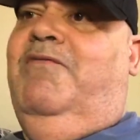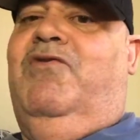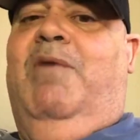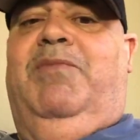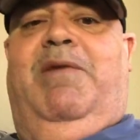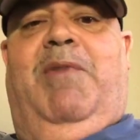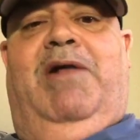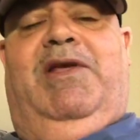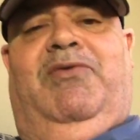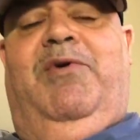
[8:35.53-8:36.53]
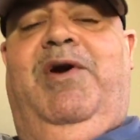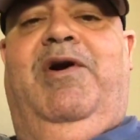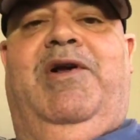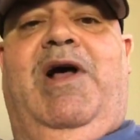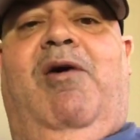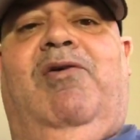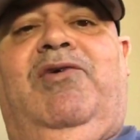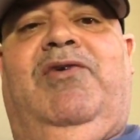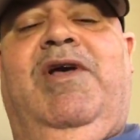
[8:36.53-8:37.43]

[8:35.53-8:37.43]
Trump that about that $300 that